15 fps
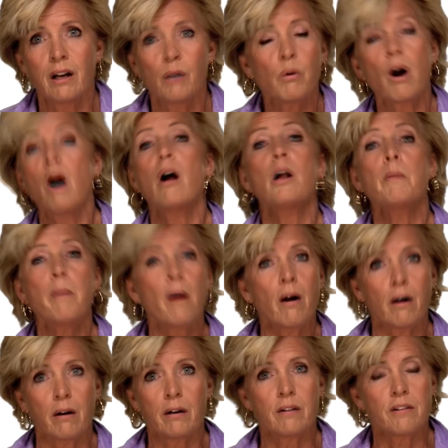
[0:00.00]
We're all
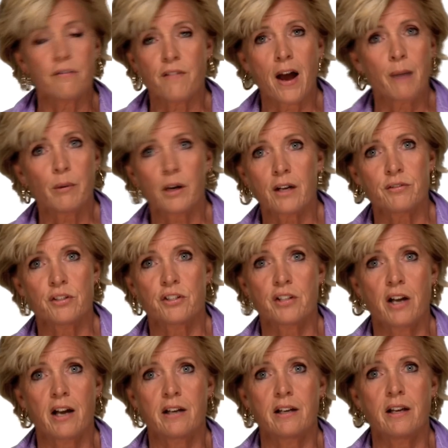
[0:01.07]
part of the fabric of
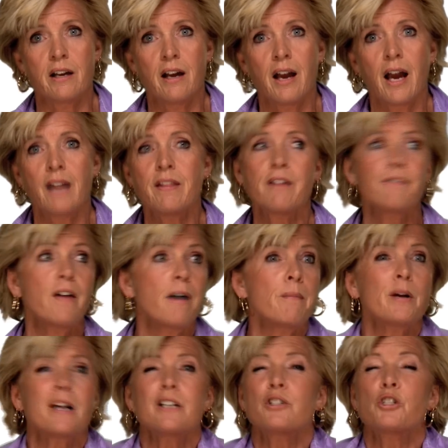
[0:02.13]
society, and that
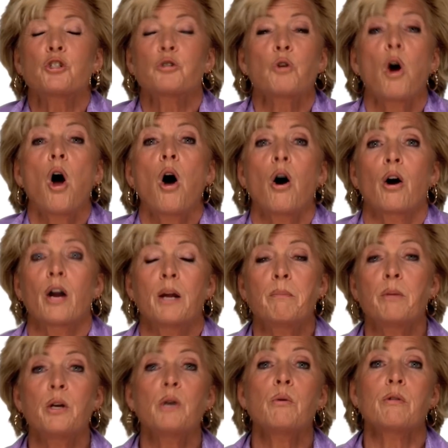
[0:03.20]
fabric is strong and
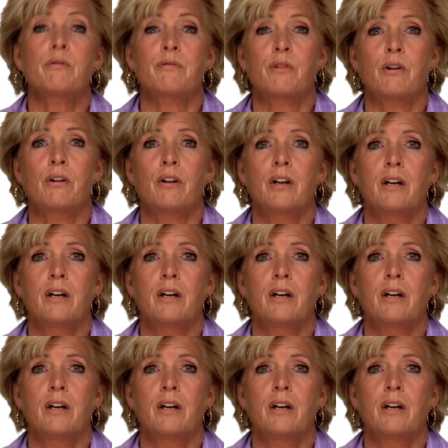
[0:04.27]
beautiful.